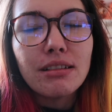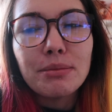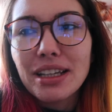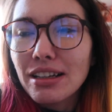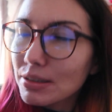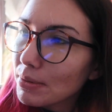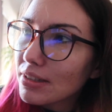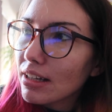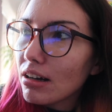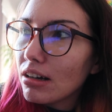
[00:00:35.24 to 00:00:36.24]
I mean I
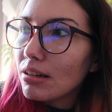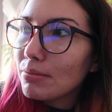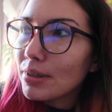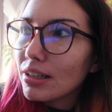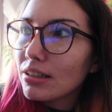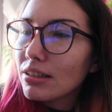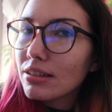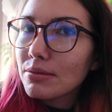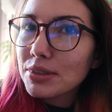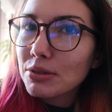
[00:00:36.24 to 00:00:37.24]
suppose they are, but
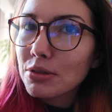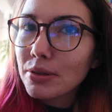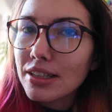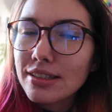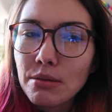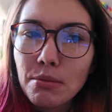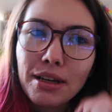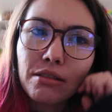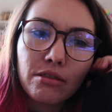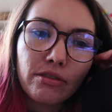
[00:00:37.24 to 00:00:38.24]
I'm still doing the same
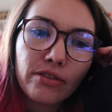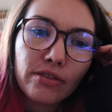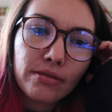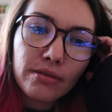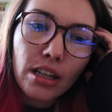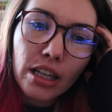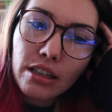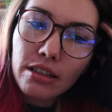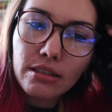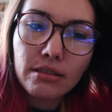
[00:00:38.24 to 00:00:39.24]
amount of
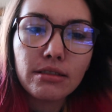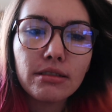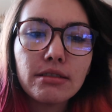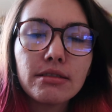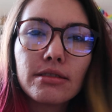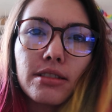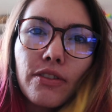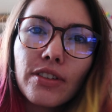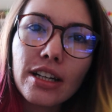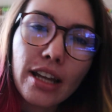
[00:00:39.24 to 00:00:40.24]
like
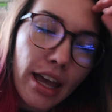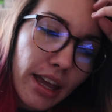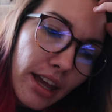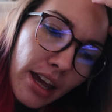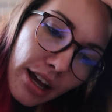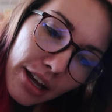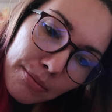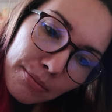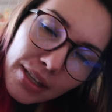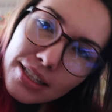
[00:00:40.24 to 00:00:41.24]
stuff in a day.
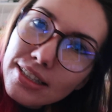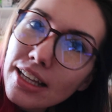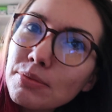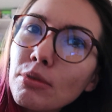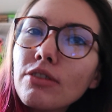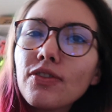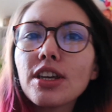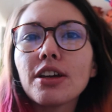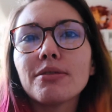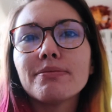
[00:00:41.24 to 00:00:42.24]
They're smaller for
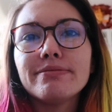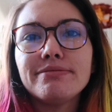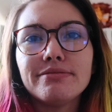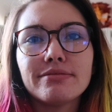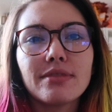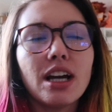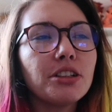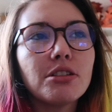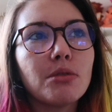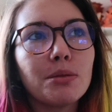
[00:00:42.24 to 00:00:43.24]
you. I
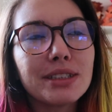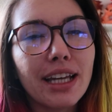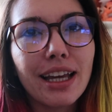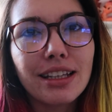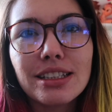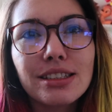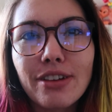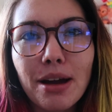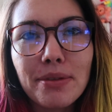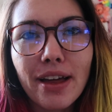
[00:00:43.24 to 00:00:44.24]
don't know what I'm saying, just
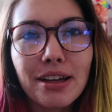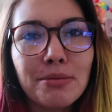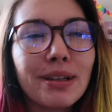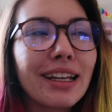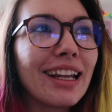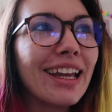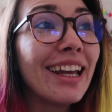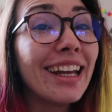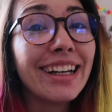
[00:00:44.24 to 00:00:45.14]
scrap that completely.